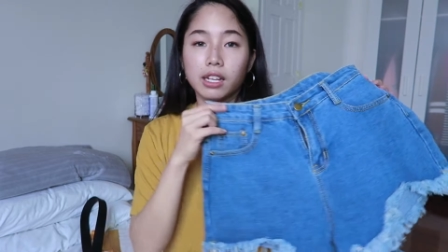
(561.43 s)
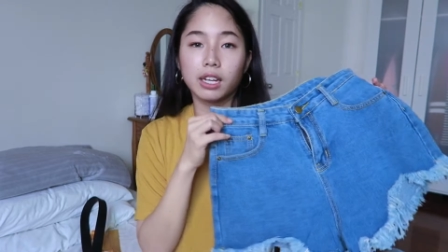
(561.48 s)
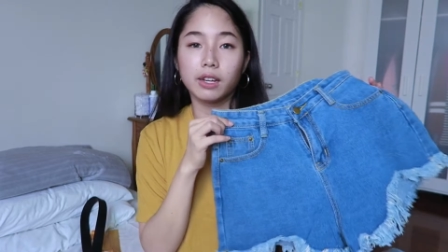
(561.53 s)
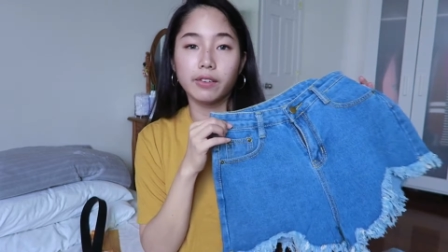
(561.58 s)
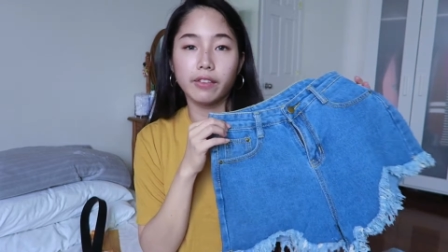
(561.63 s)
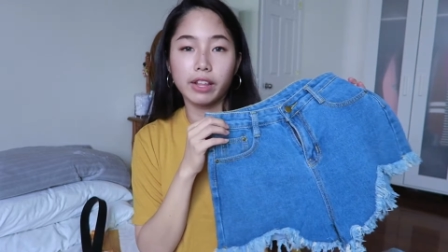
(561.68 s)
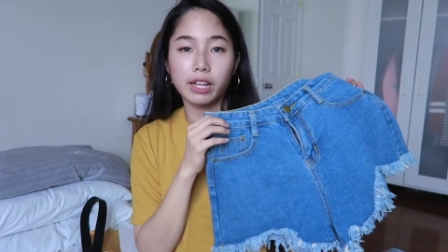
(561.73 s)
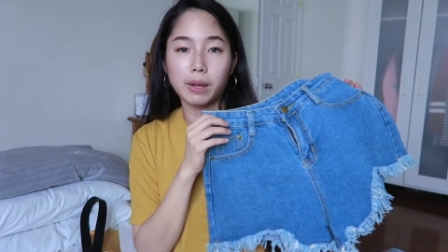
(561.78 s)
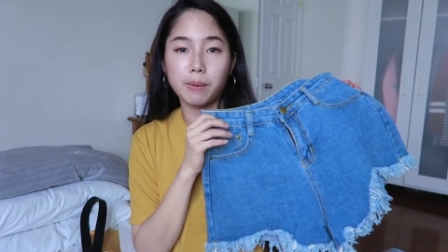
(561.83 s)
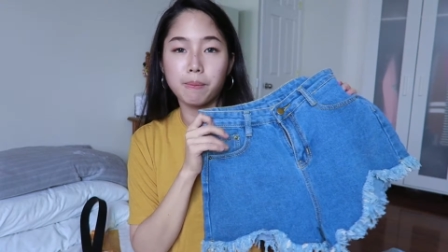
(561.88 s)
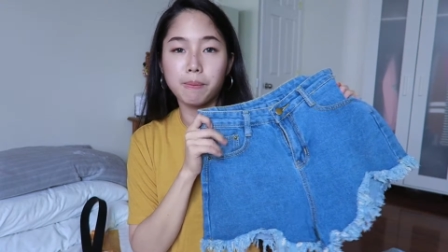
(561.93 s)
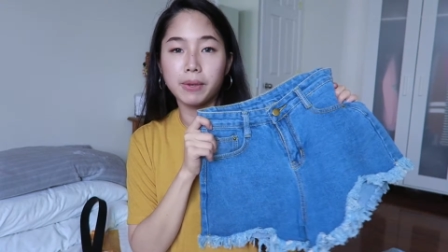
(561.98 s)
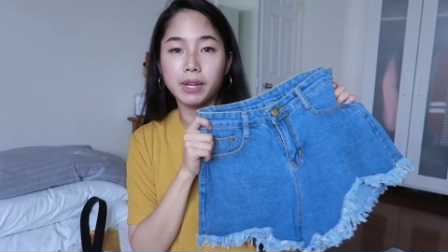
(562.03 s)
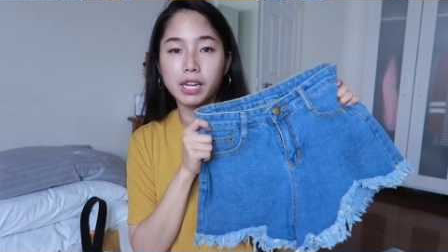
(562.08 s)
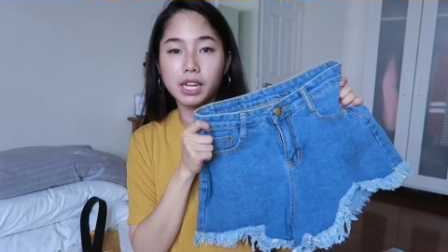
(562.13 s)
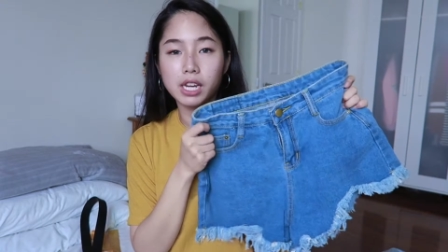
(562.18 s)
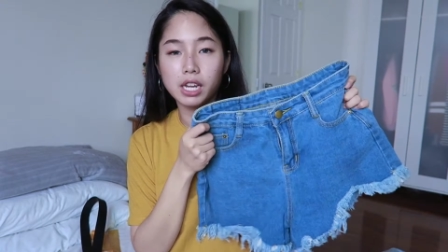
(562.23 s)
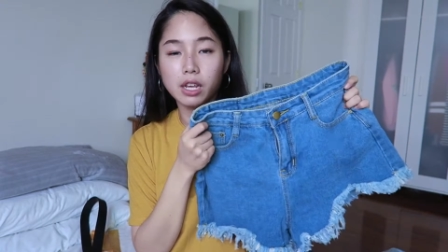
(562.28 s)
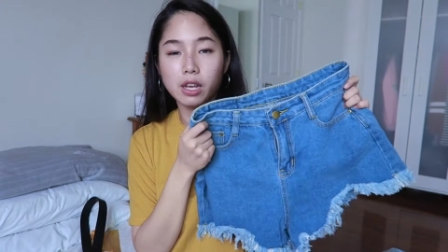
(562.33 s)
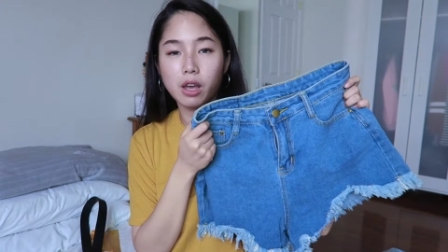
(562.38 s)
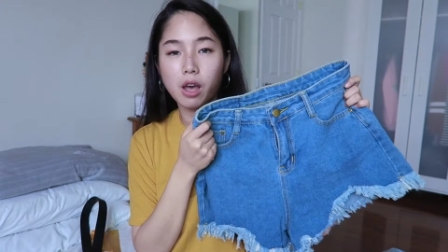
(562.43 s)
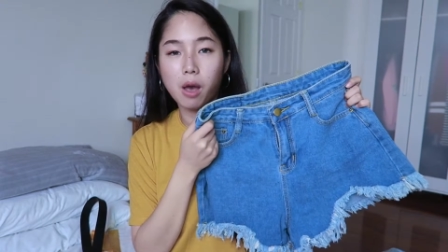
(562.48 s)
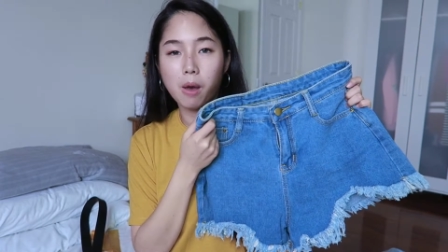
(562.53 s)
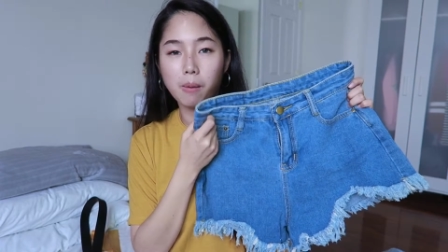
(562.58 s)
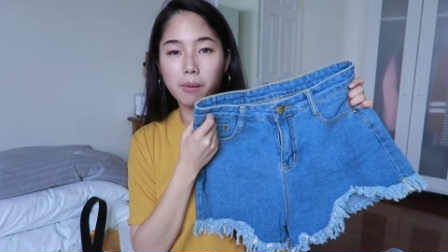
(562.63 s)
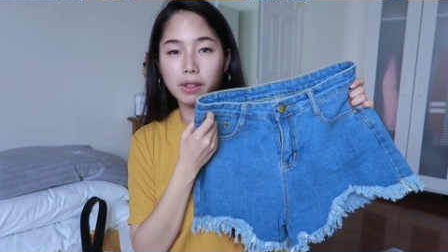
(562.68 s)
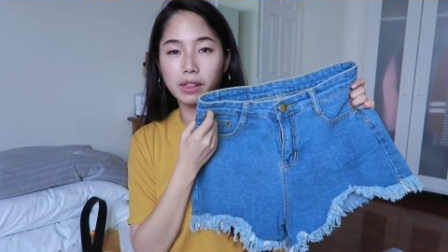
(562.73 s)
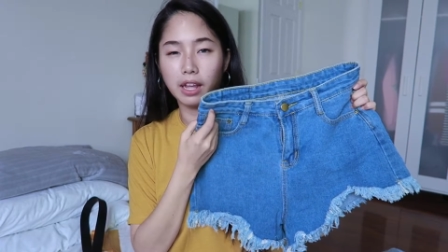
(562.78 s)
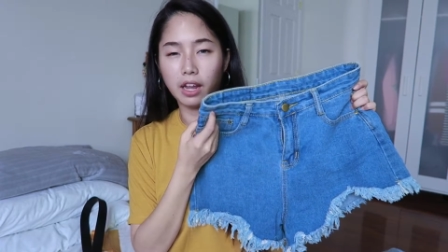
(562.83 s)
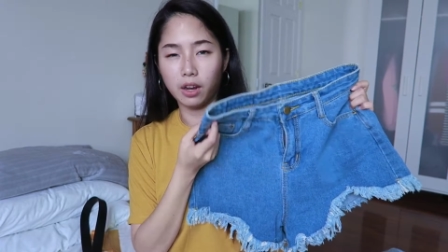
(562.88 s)
kind of like a
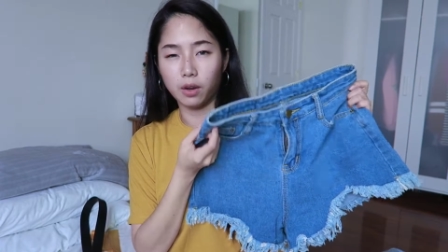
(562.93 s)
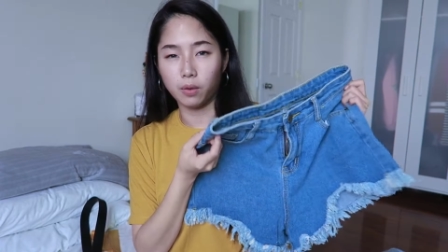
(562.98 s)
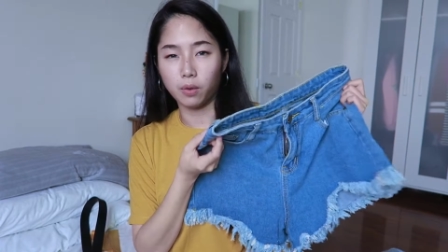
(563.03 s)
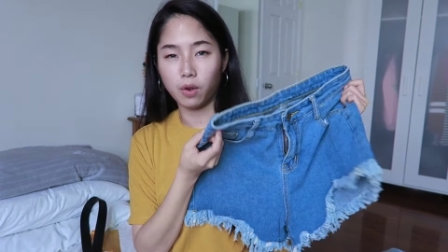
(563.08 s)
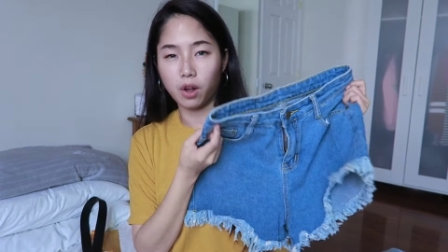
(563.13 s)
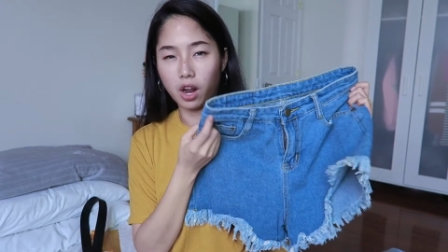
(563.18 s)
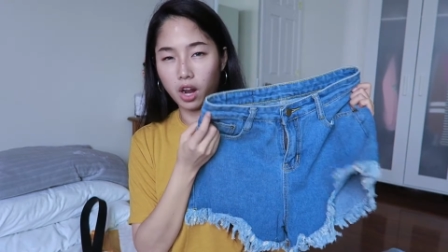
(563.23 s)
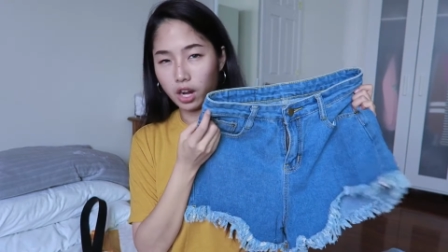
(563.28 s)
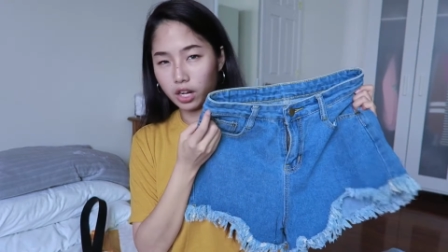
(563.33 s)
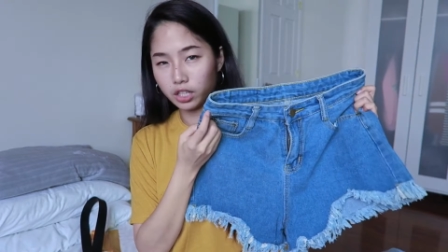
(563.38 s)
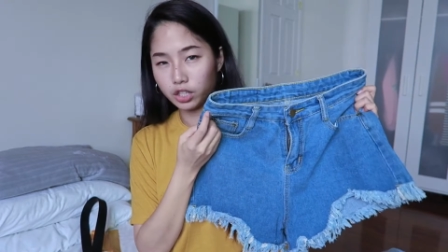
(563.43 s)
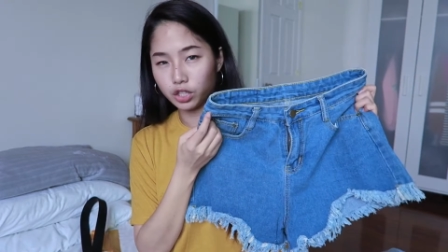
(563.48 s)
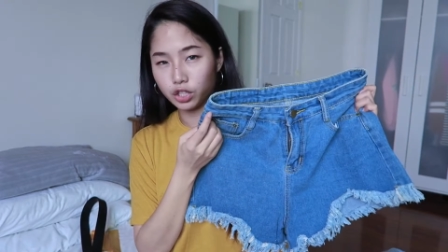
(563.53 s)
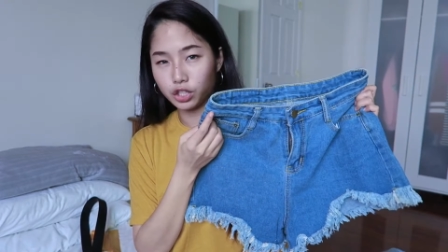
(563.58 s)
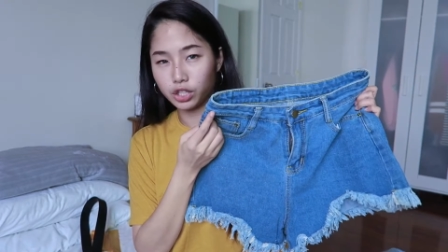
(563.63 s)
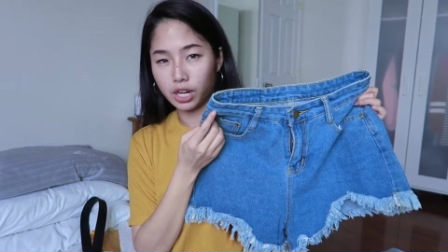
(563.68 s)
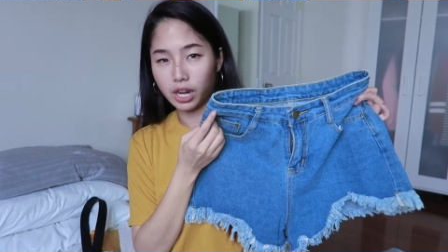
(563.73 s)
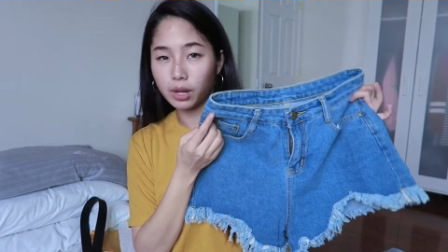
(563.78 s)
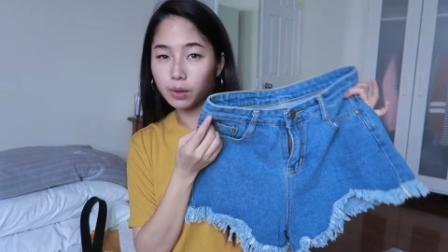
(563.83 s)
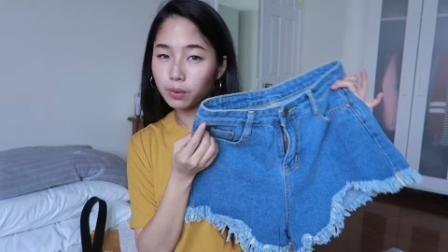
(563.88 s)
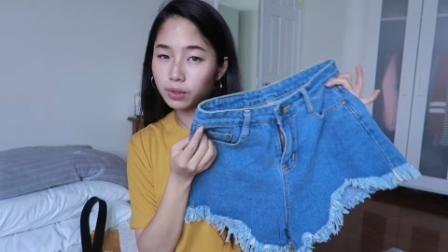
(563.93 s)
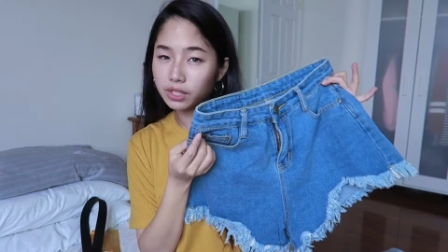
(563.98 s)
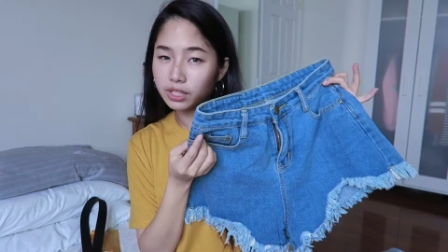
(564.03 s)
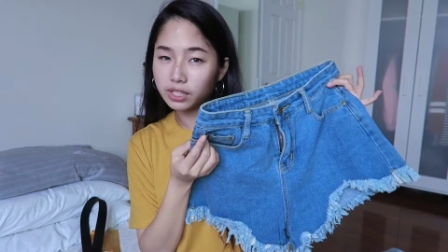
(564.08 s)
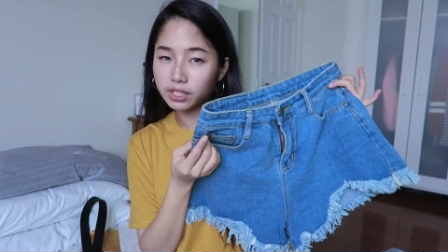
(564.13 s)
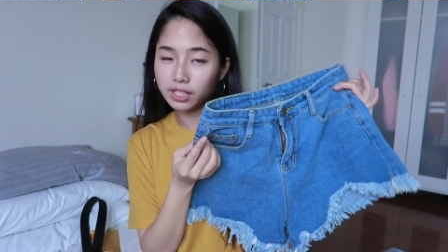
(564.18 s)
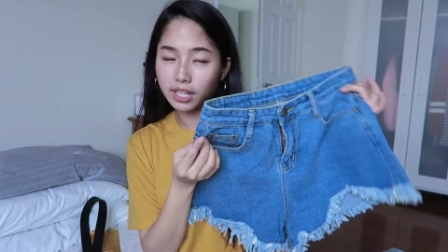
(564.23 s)
medium light wash I would